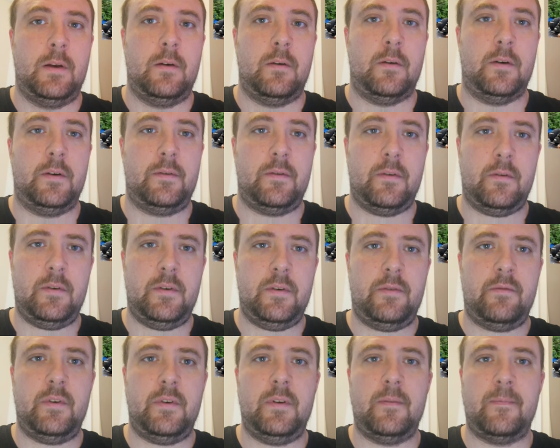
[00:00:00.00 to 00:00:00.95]

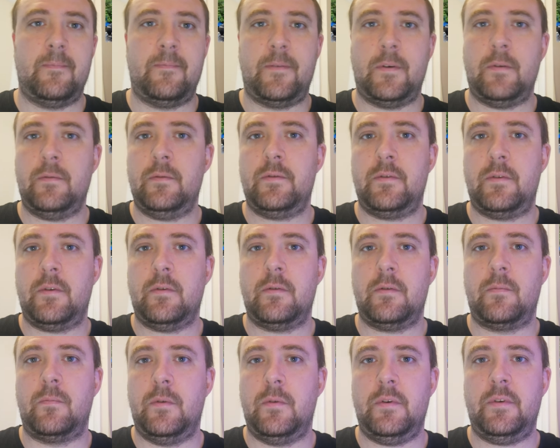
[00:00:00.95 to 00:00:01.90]
Idolatry and false
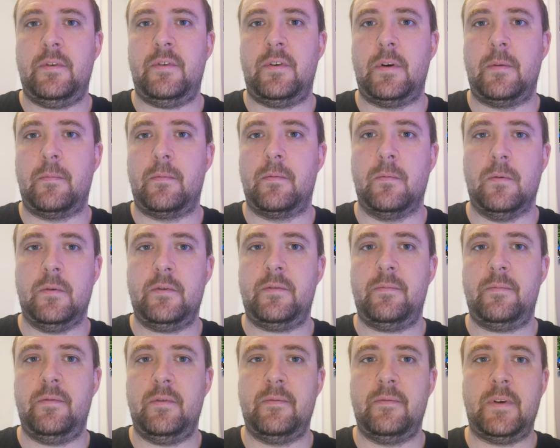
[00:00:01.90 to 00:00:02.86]
god worship was
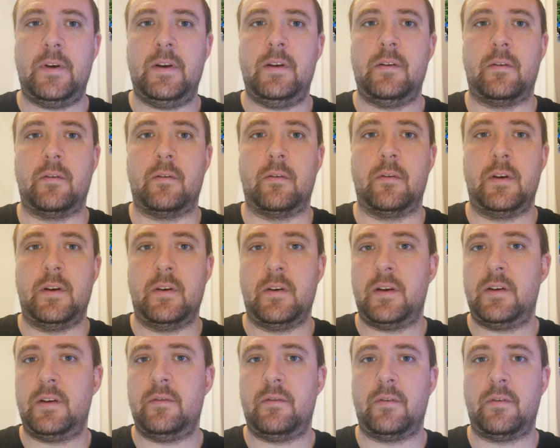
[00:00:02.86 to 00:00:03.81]
prevalent in
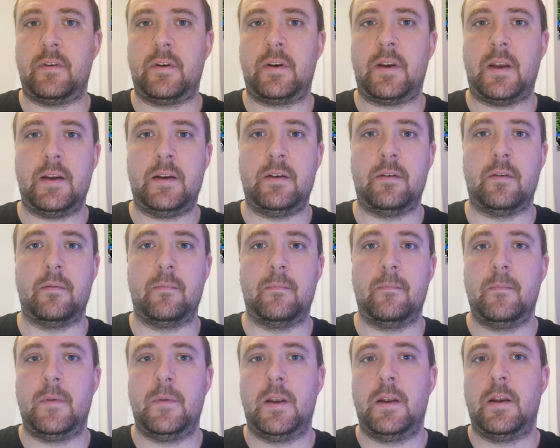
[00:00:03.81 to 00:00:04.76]
ancient Canaan,
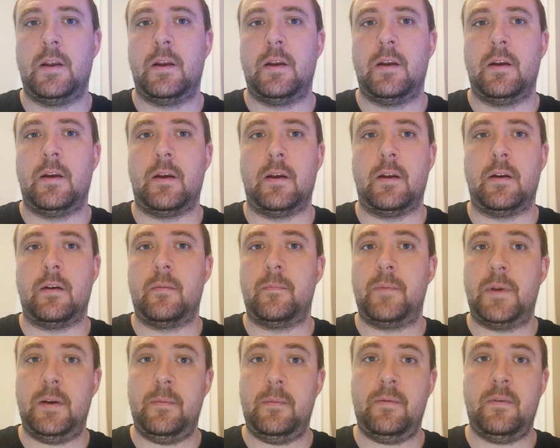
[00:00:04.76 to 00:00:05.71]
and the
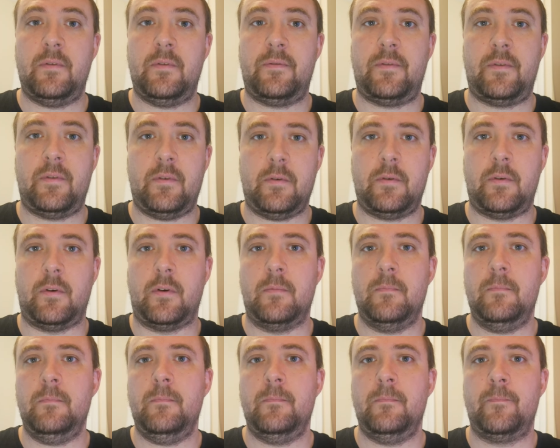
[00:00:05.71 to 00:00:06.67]
people of
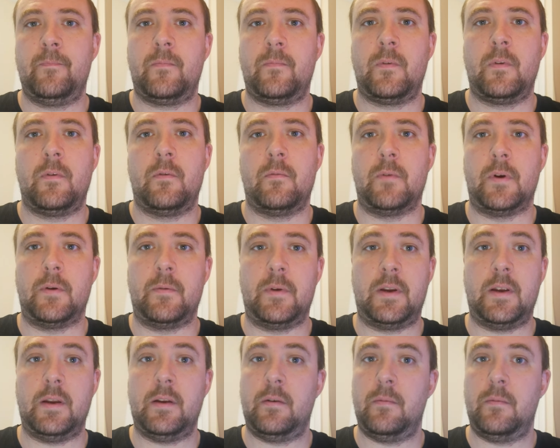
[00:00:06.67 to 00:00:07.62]
Sodom, where we
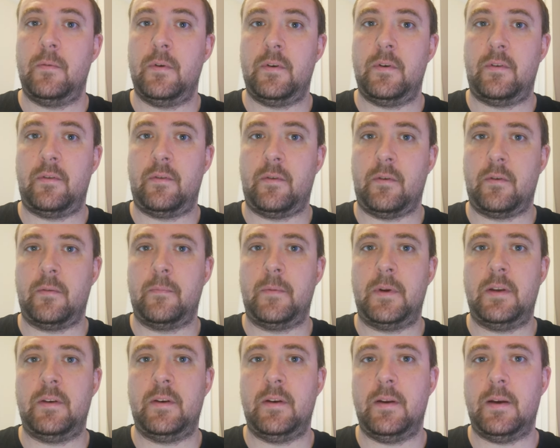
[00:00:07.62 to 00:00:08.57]
get the word
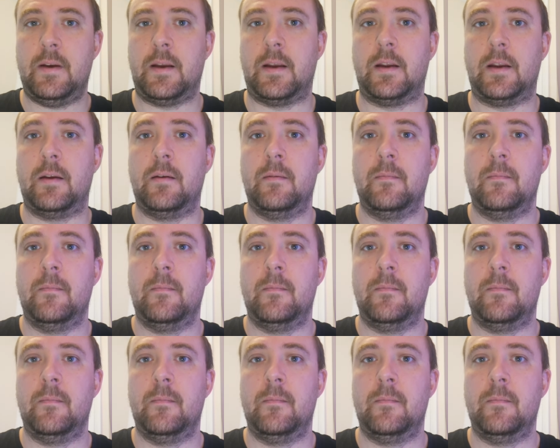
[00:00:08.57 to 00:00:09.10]
sodomy today,